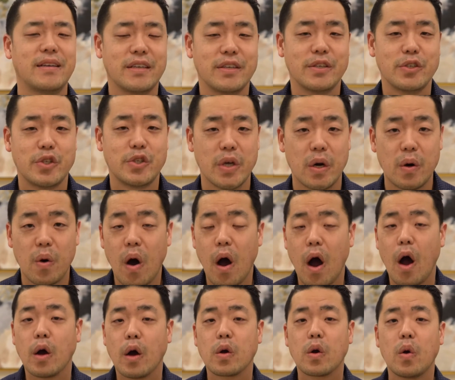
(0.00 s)
So,
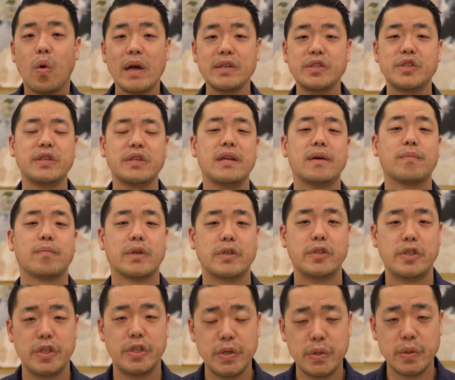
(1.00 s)
question number
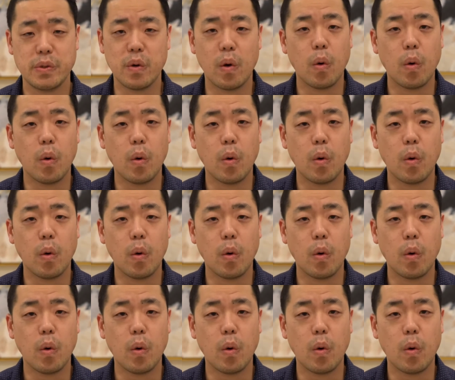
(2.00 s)
two